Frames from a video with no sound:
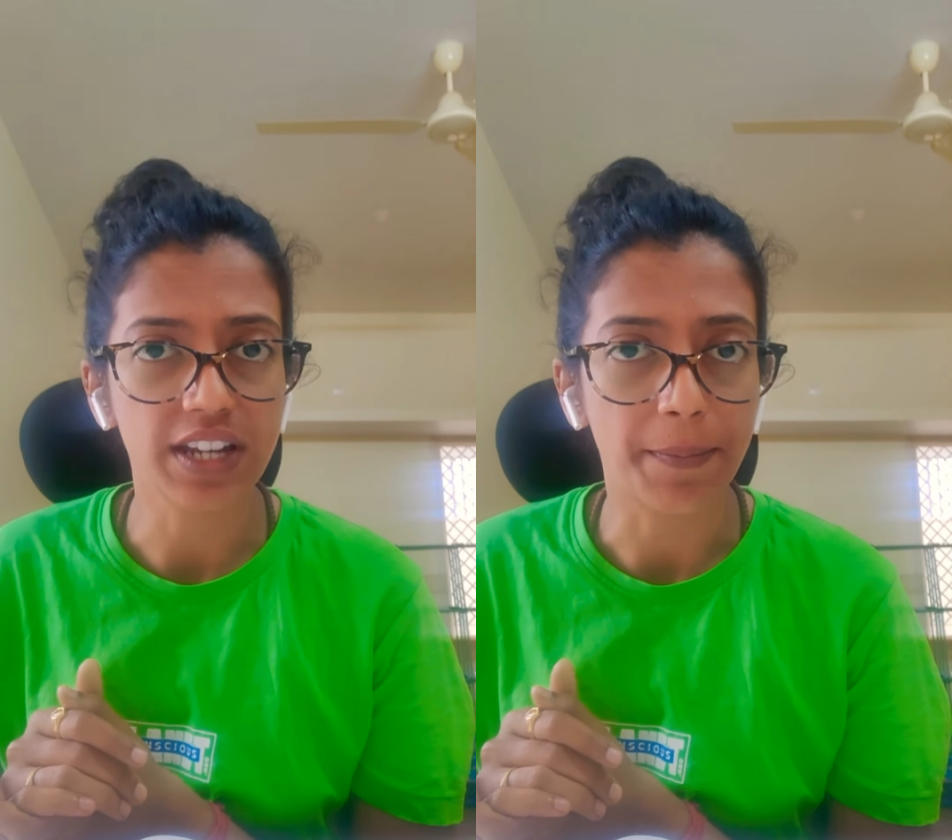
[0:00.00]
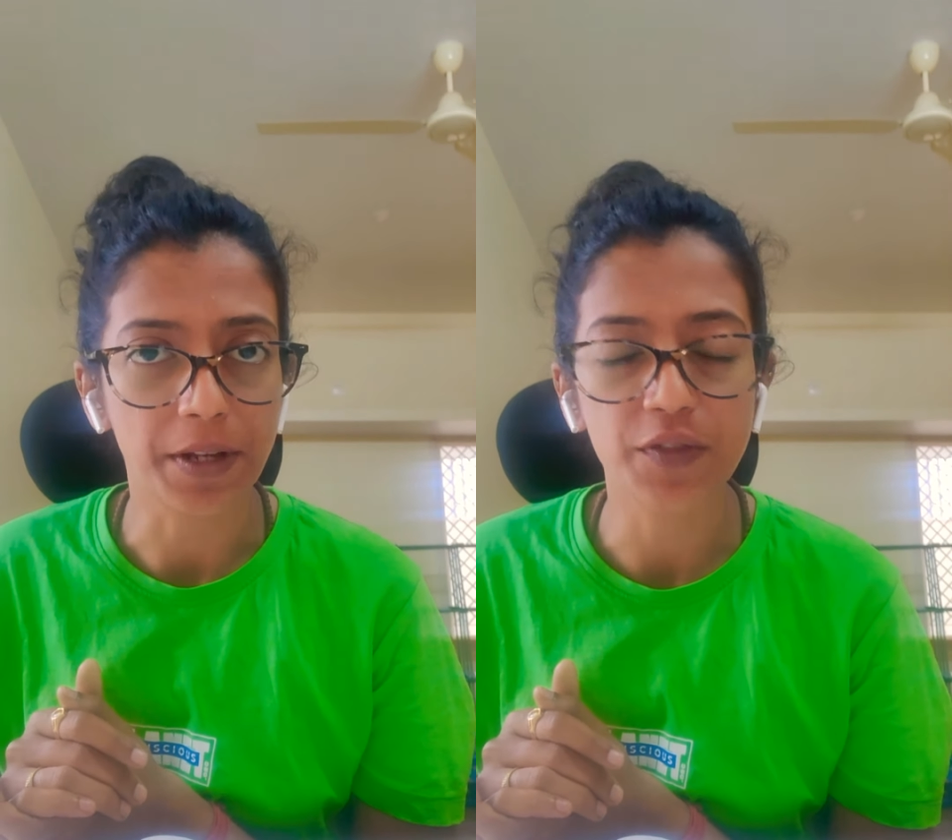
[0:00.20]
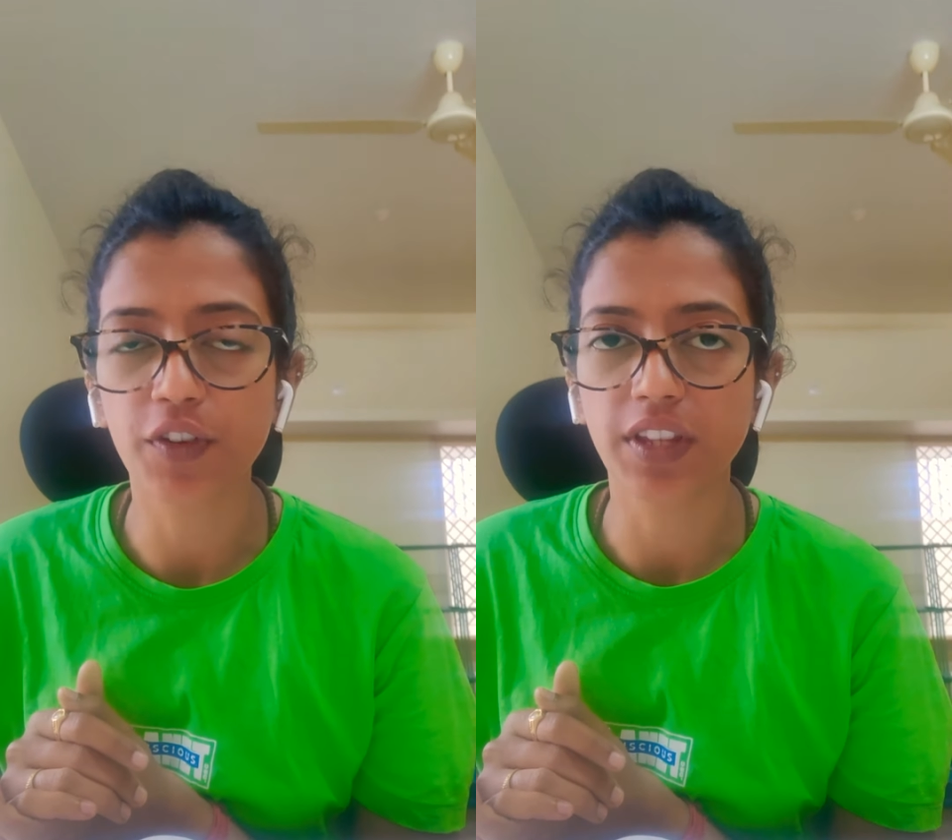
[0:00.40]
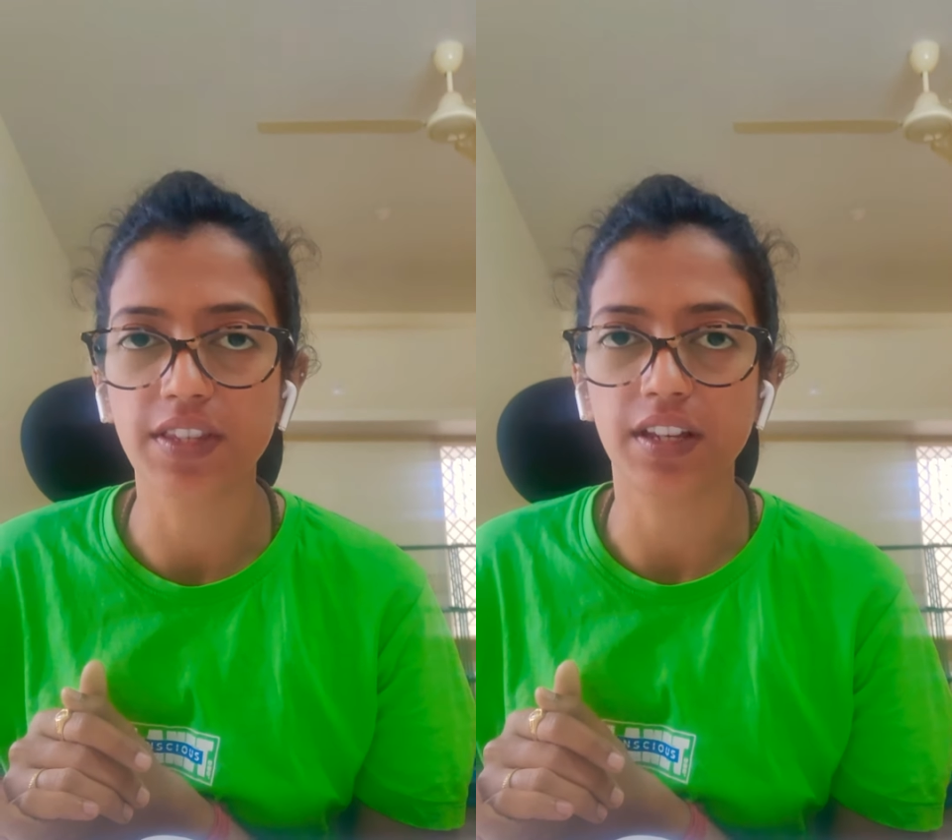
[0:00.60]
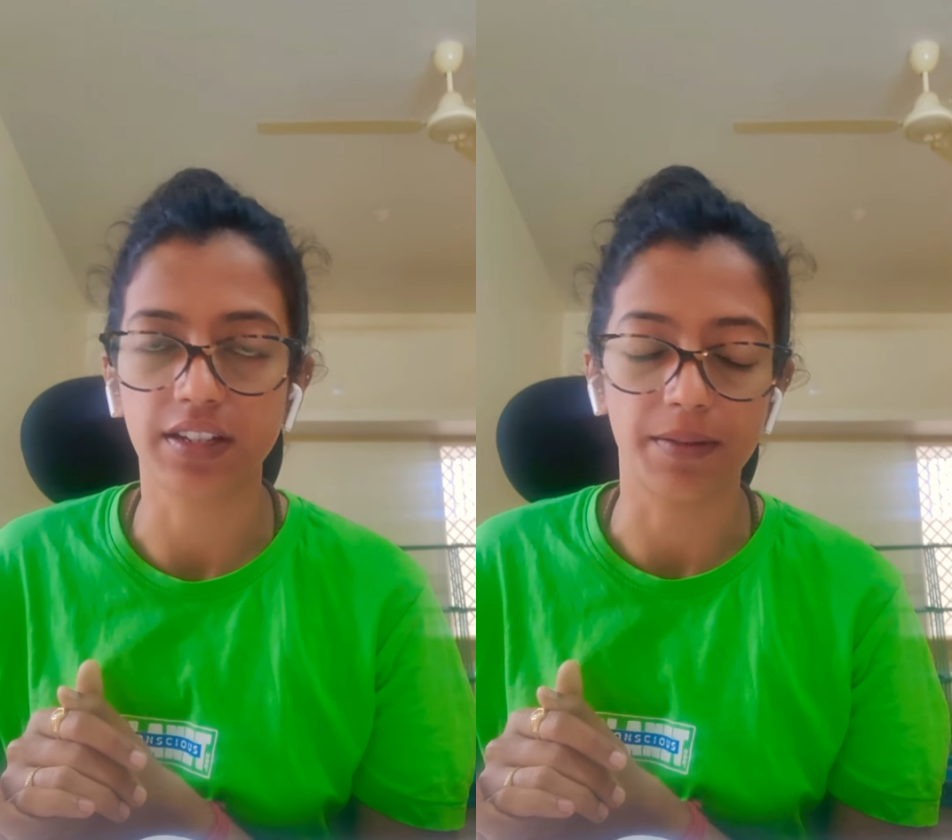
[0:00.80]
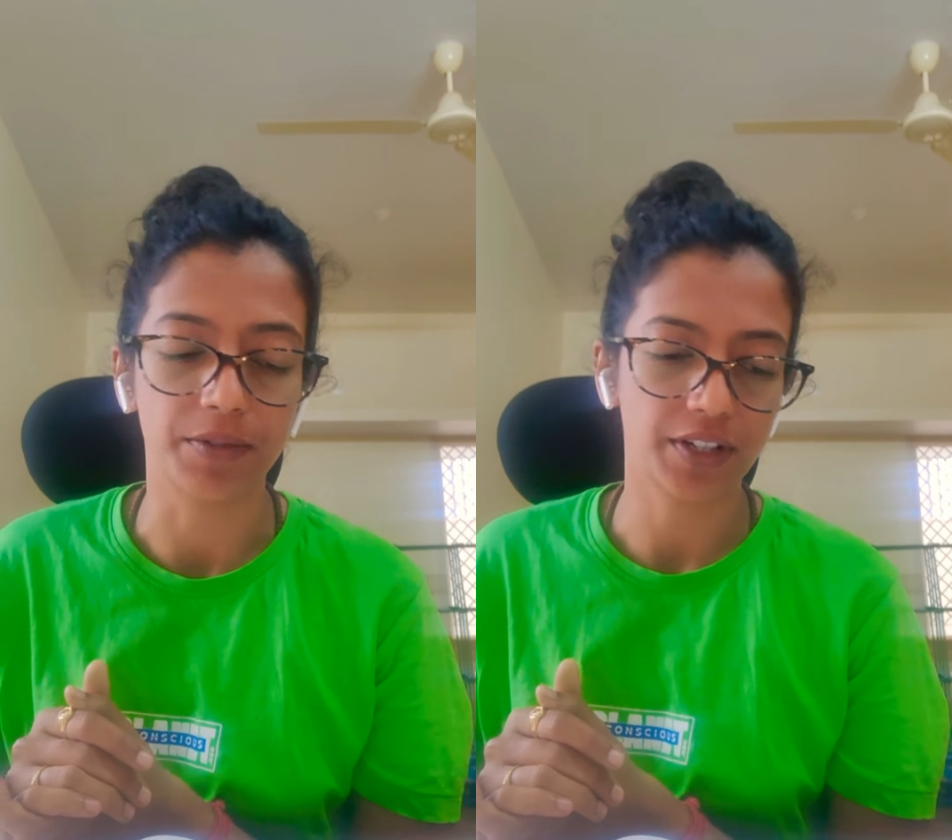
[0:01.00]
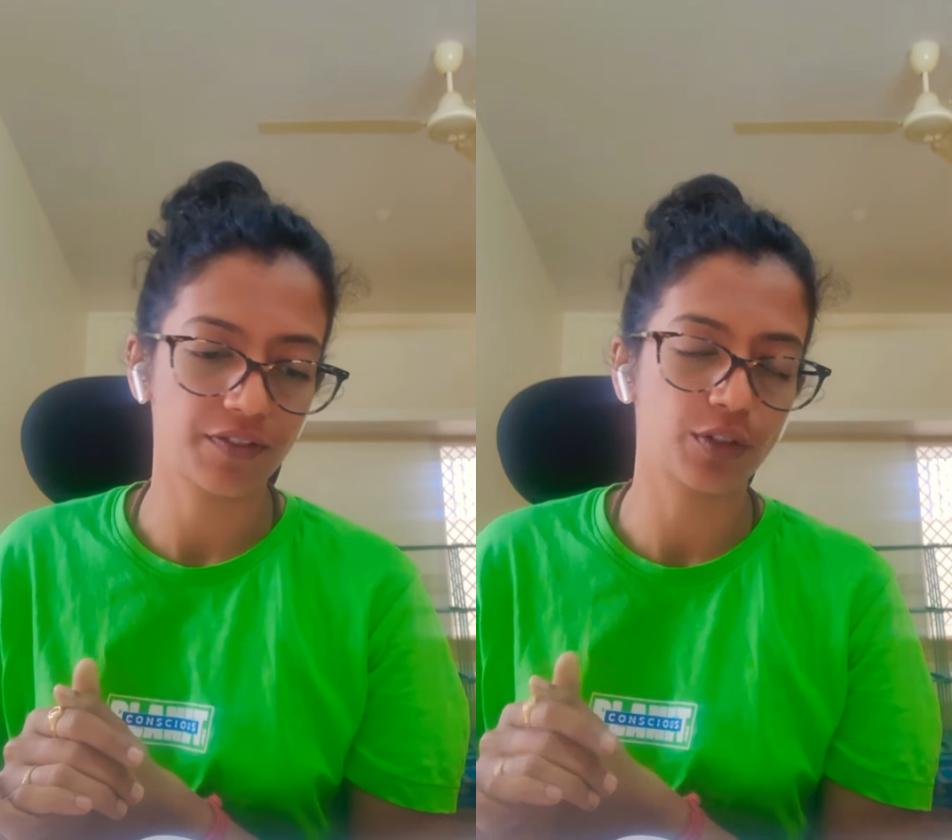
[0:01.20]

chapters for this attempt,